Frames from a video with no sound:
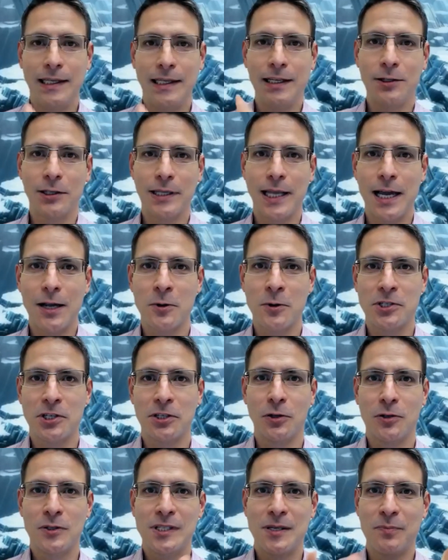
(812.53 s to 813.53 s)
legal language
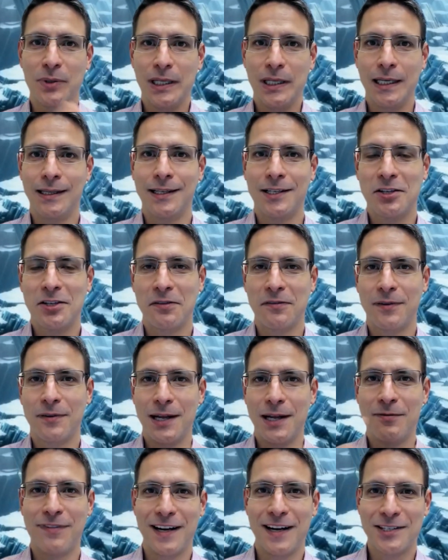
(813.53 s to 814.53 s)
into simple English
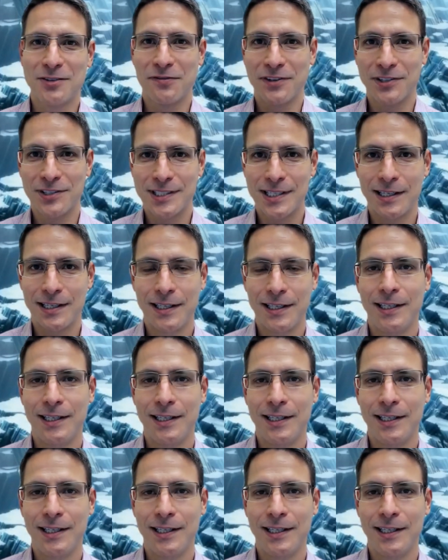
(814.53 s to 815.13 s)
and vice versa.